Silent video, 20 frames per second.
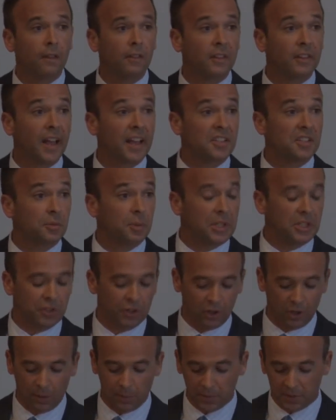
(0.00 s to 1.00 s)
the last three
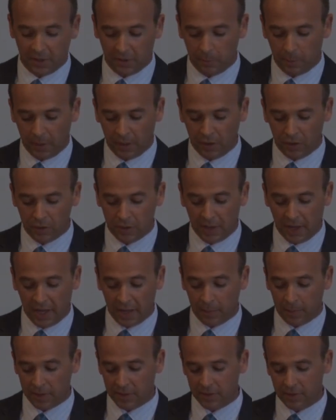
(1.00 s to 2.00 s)
terms have been
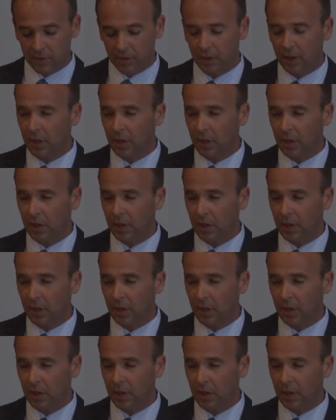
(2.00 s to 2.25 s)
unanimous.